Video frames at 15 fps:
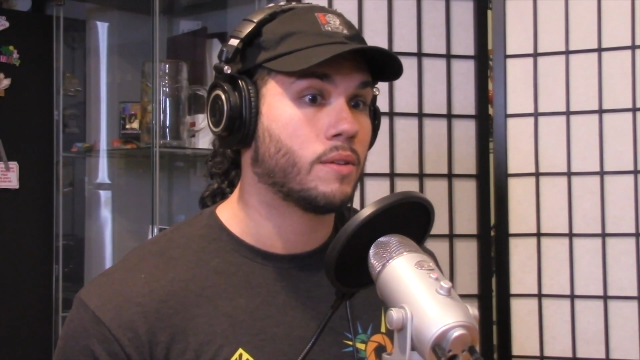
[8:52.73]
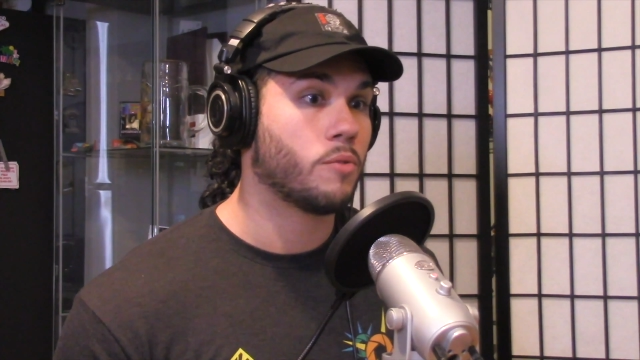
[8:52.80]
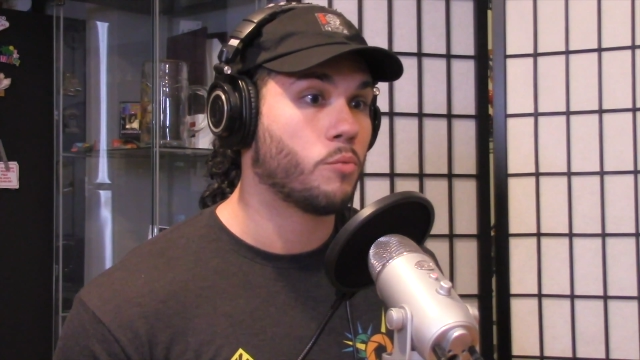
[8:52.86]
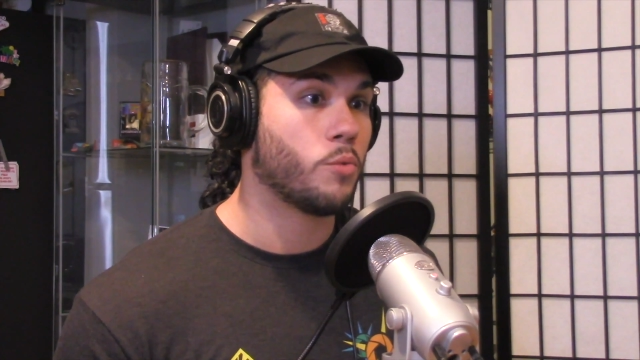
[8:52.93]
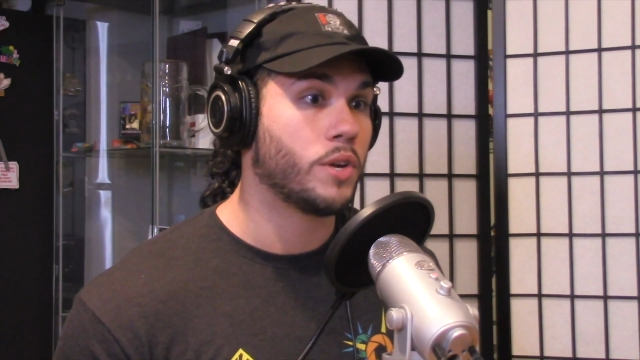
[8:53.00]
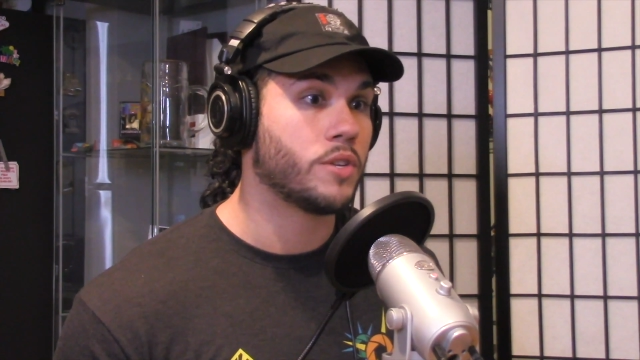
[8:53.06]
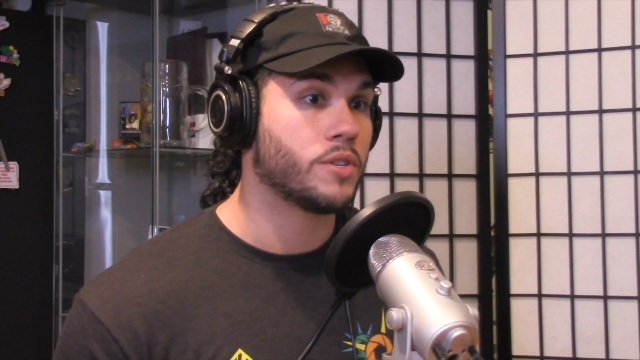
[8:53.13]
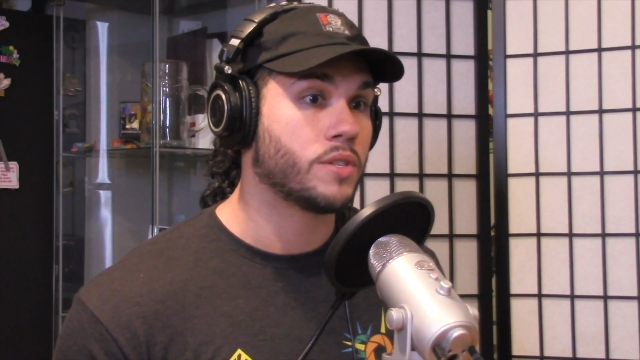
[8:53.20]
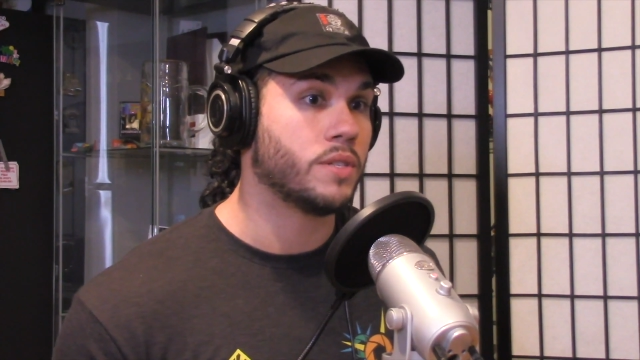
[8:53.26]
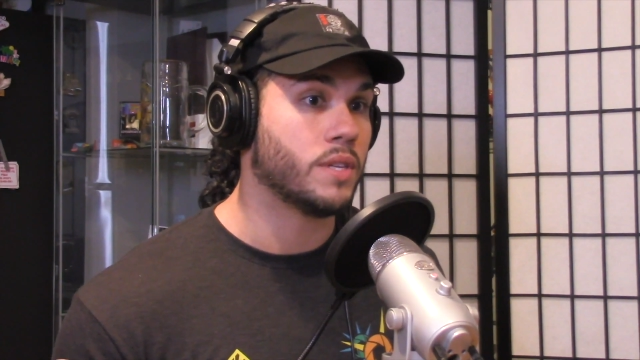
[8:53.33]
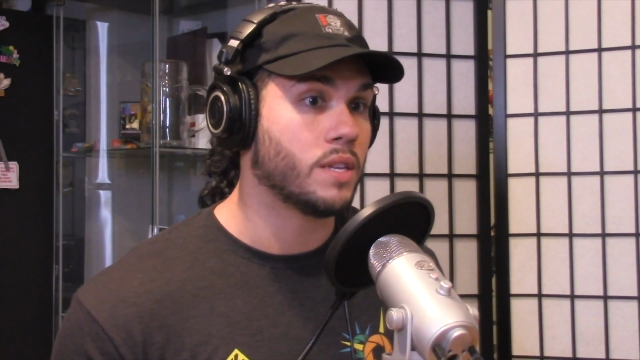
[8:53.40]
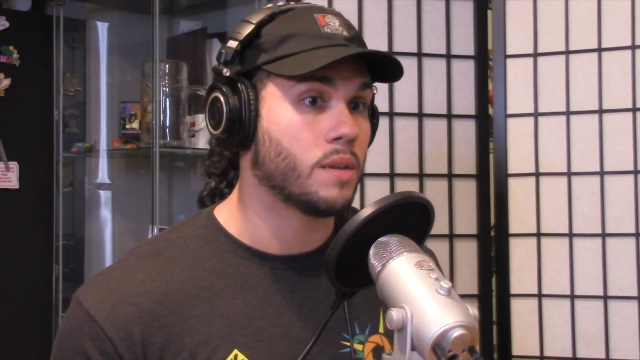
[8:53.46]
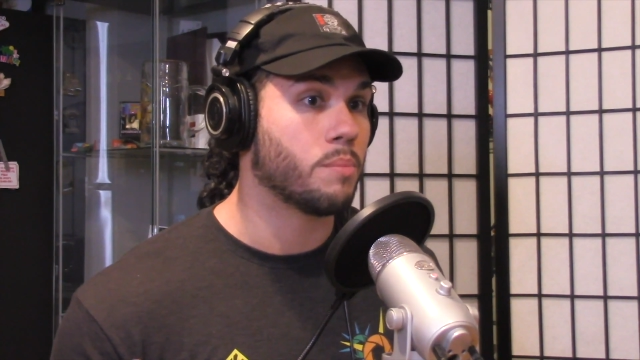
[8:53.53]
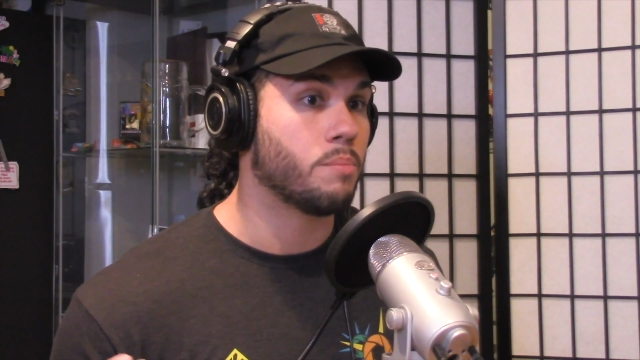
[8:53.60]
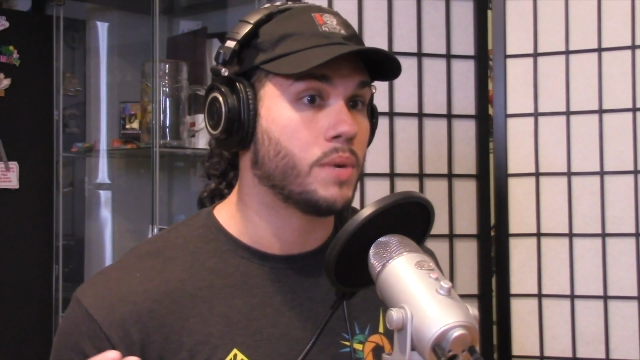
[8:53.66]
we just
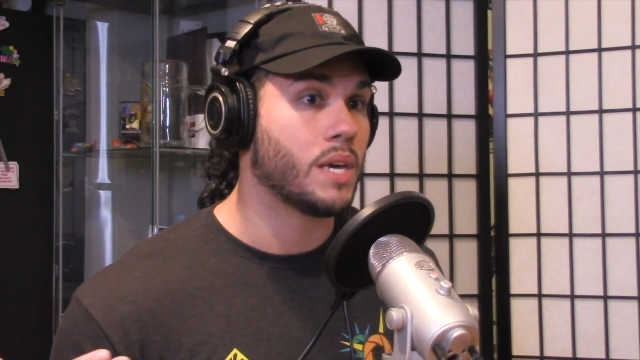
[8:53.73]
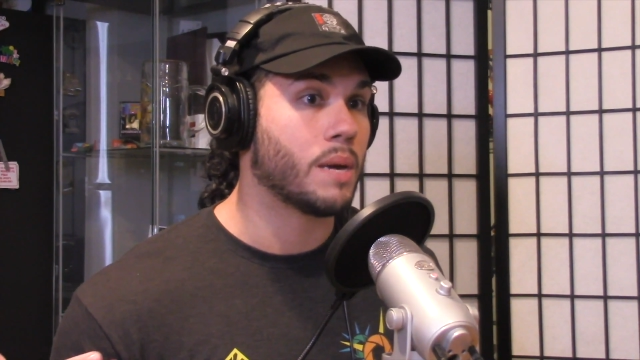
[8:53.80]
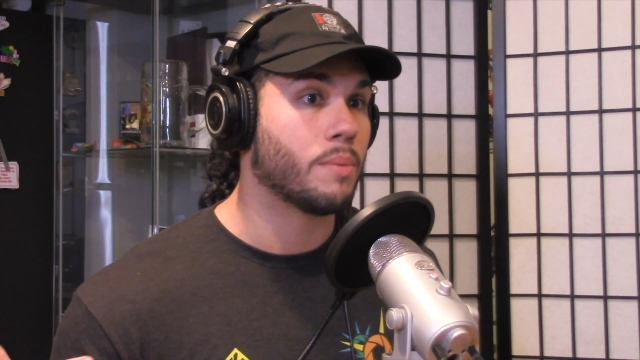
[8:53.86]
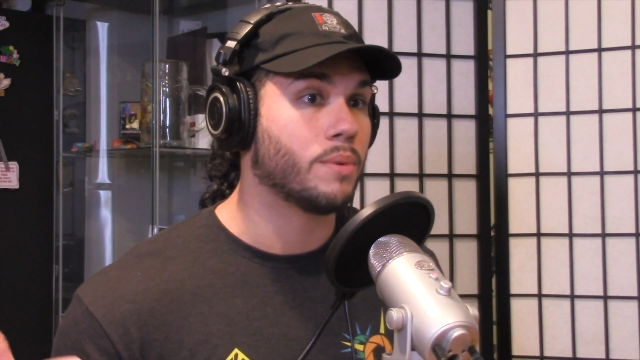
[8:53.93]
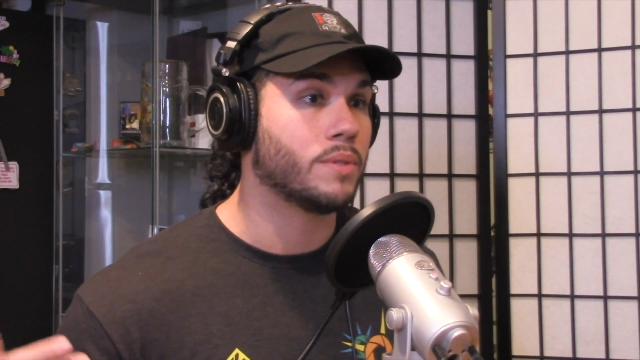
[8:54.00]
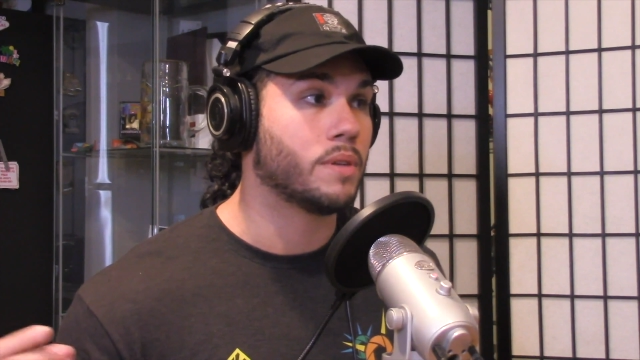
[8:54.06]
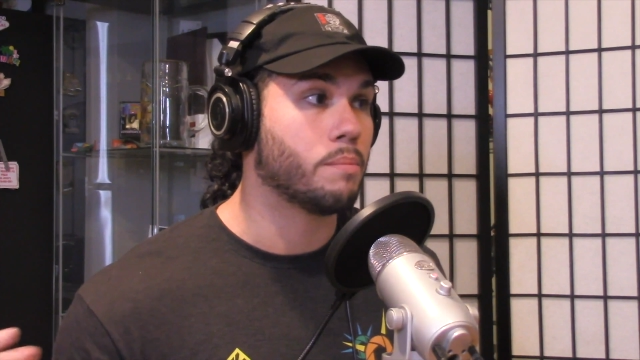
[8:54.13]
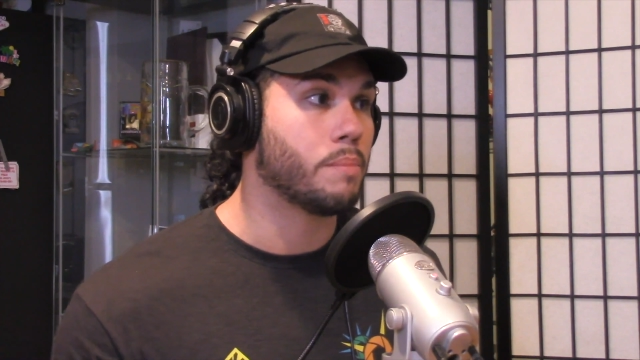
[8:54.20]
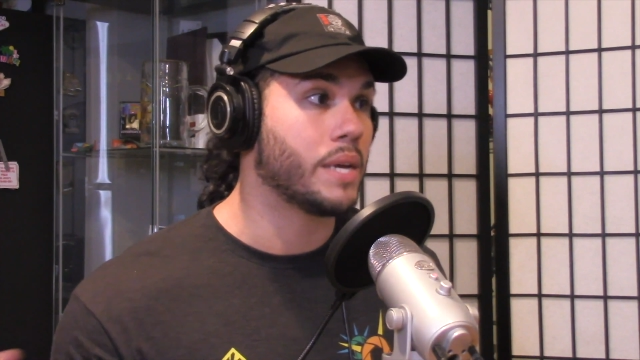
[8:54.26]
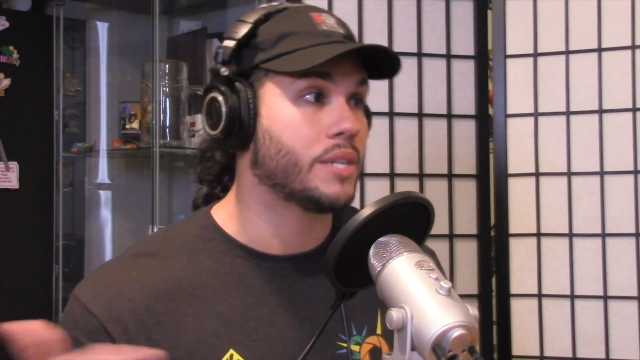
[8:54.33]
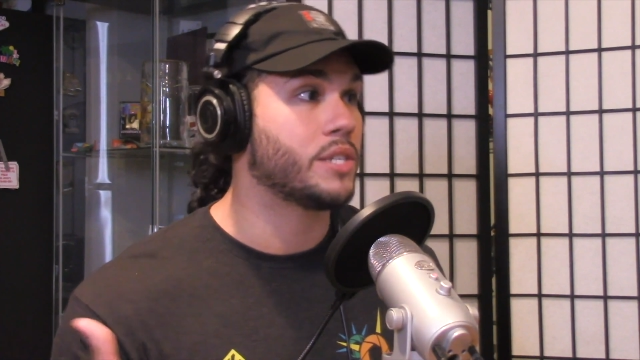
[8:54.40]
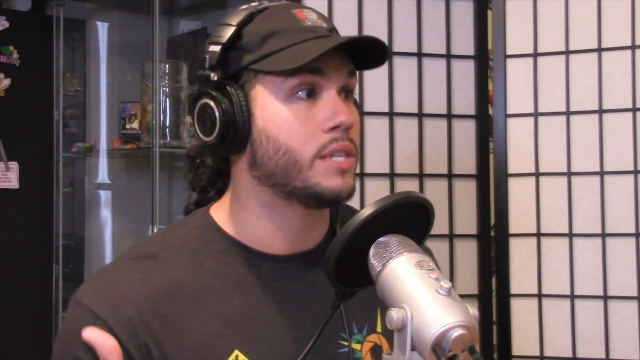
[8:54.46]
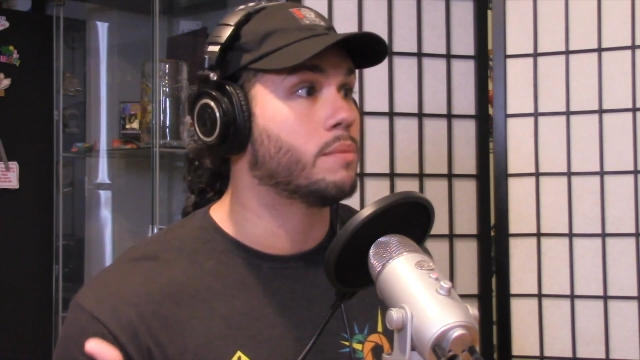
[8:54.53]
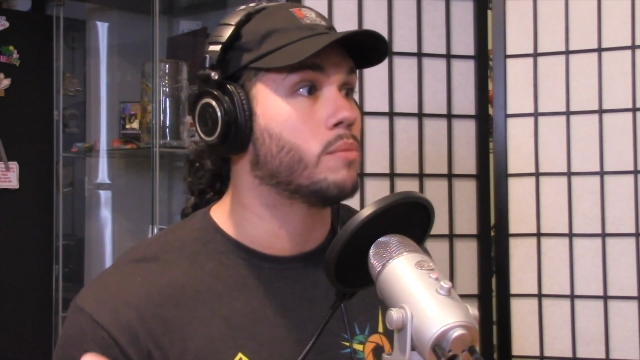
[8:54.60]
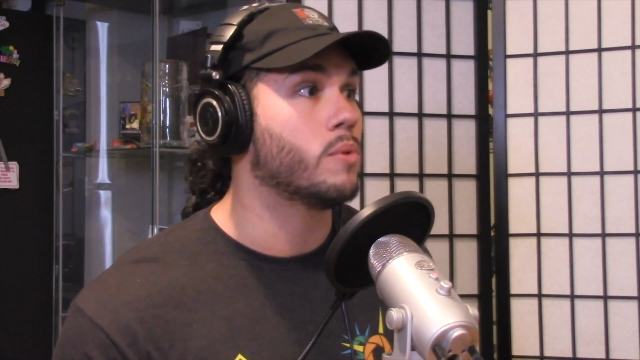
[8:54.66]
need to be able to
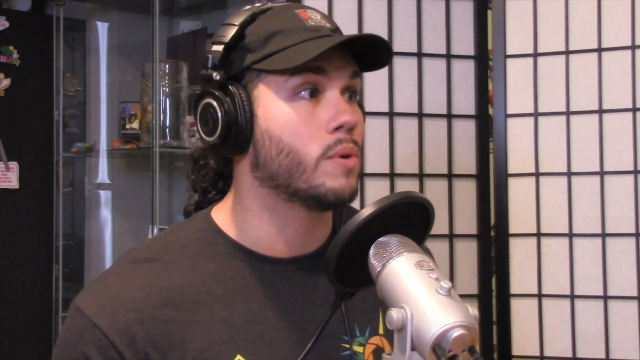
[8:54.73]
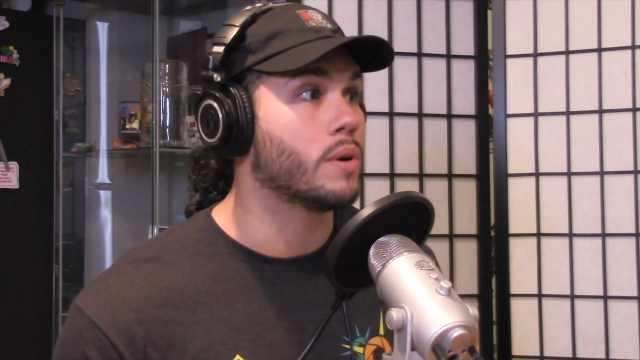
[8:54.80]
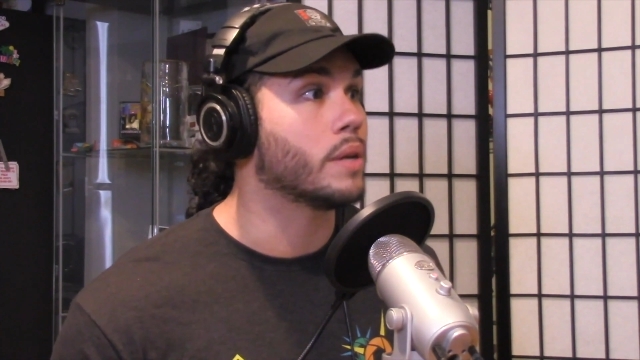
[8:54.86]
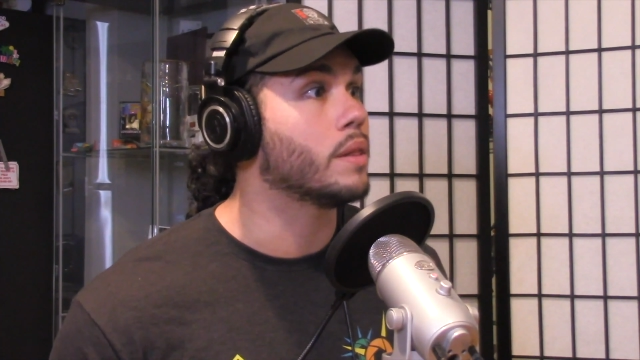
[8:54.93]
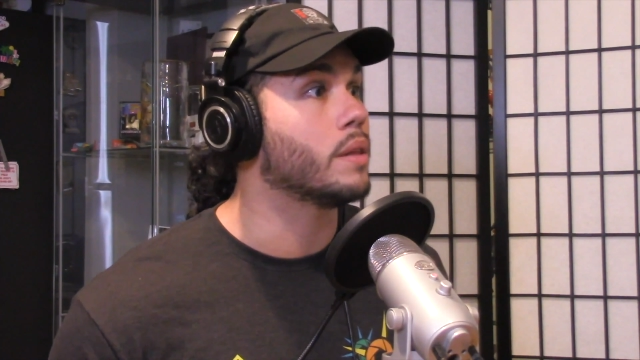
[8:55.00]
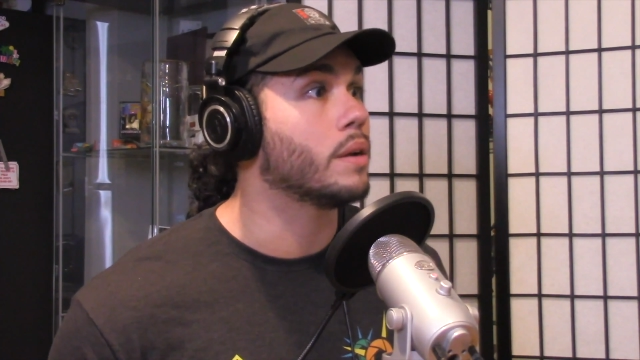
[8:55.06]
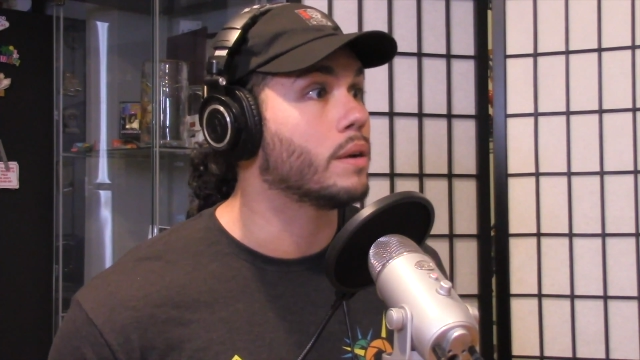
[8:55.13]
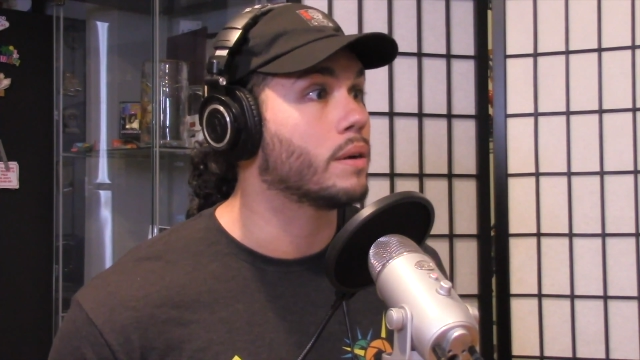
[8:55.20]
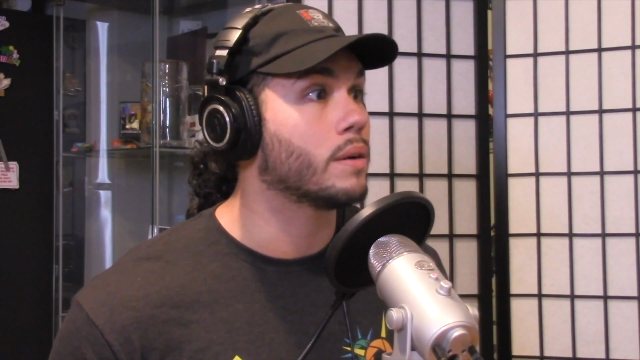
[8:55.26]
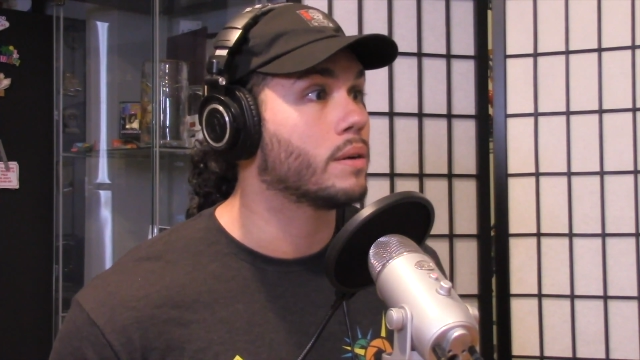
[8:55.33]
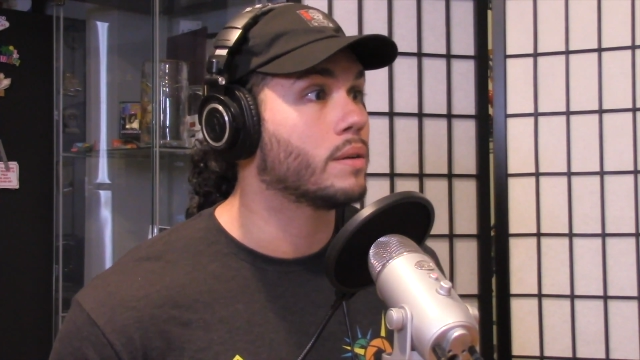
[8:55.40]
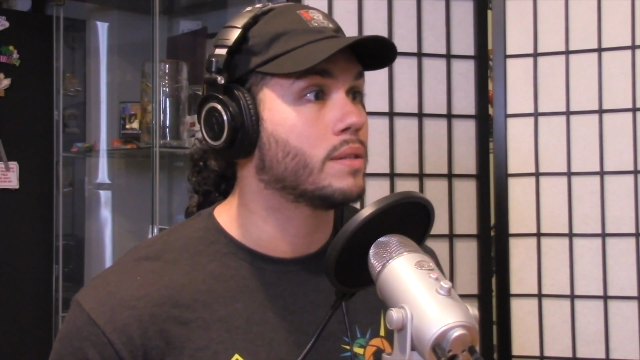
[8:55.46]
mesh it more in there,